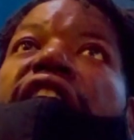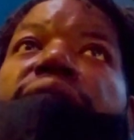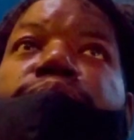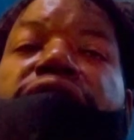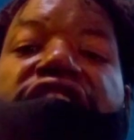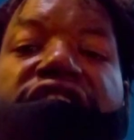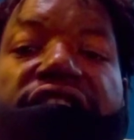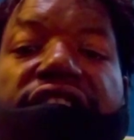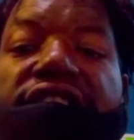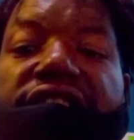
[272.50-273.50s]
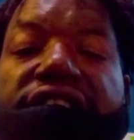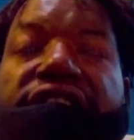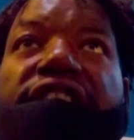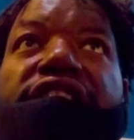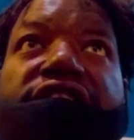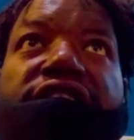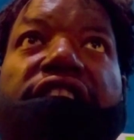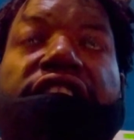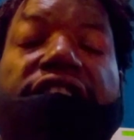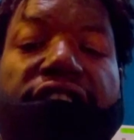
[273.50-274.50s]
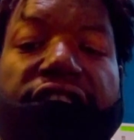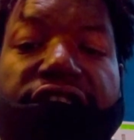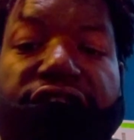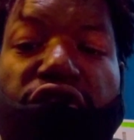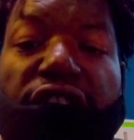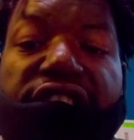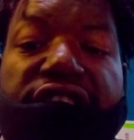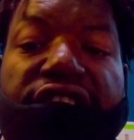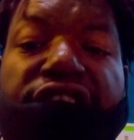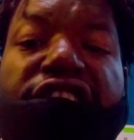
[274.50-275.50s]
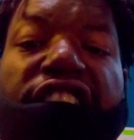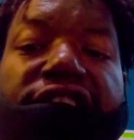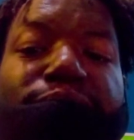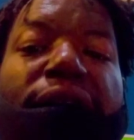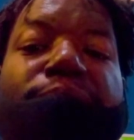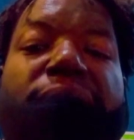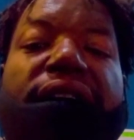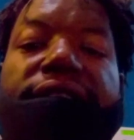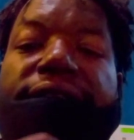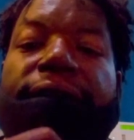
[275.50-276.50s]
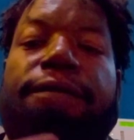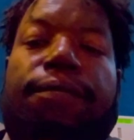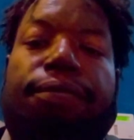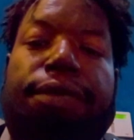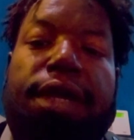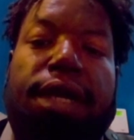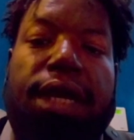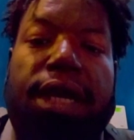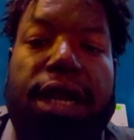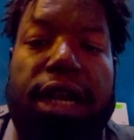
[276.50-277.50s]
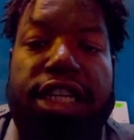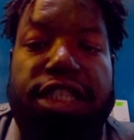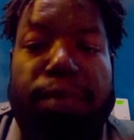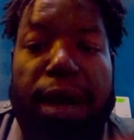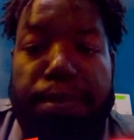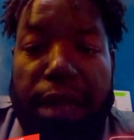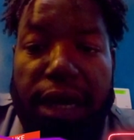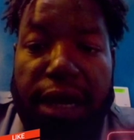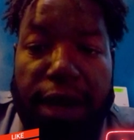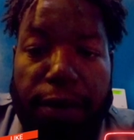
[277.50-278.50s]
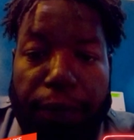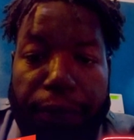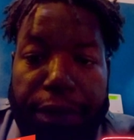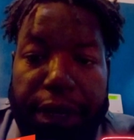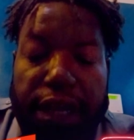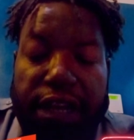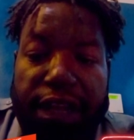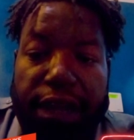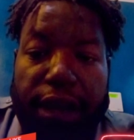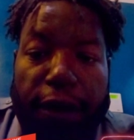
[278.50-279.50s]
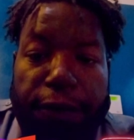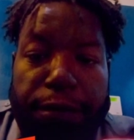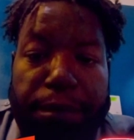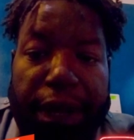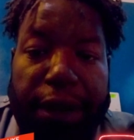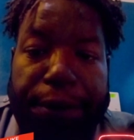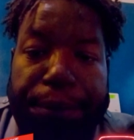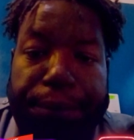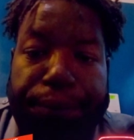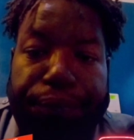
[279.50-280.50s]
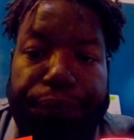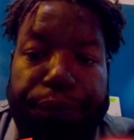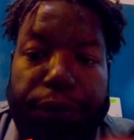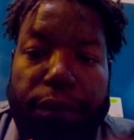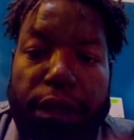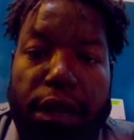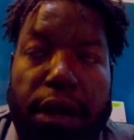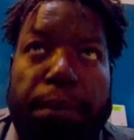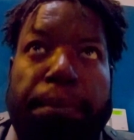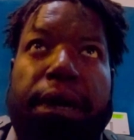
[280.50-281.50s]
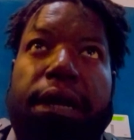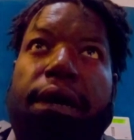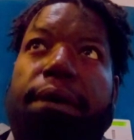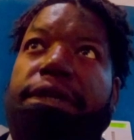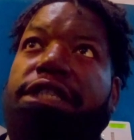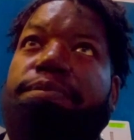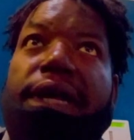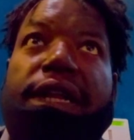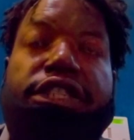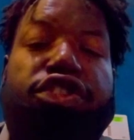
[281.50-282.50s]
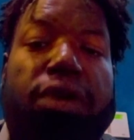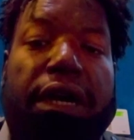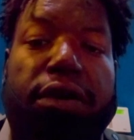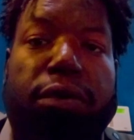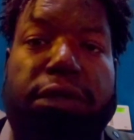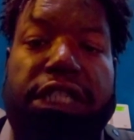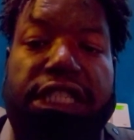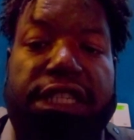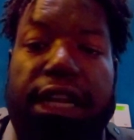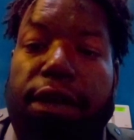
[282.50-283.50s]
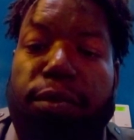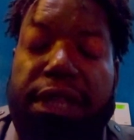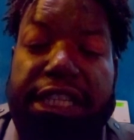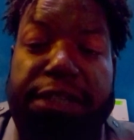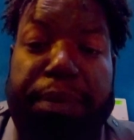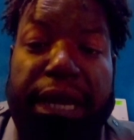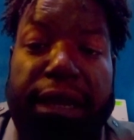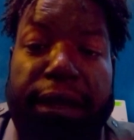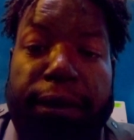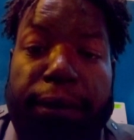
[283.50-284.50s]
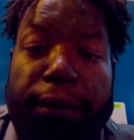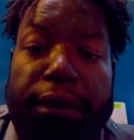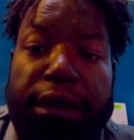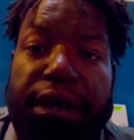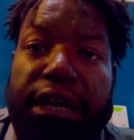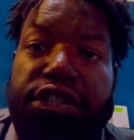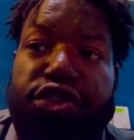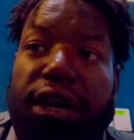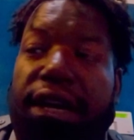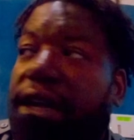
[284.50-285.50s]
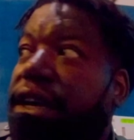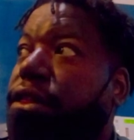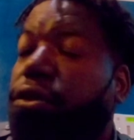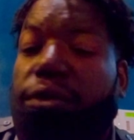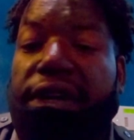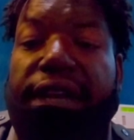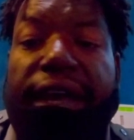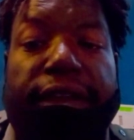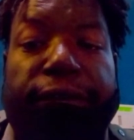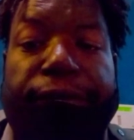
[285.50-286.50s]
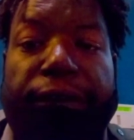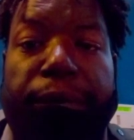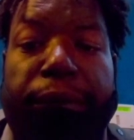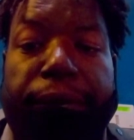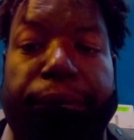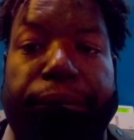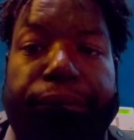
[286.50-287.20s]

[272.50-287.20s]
I'm pushing to get this intercellular cleanse so I can detox my body out and cleanse my blood out and then go from there. But um, it's been a struggle just dealing with this pain and trying to get through the day. You feel me?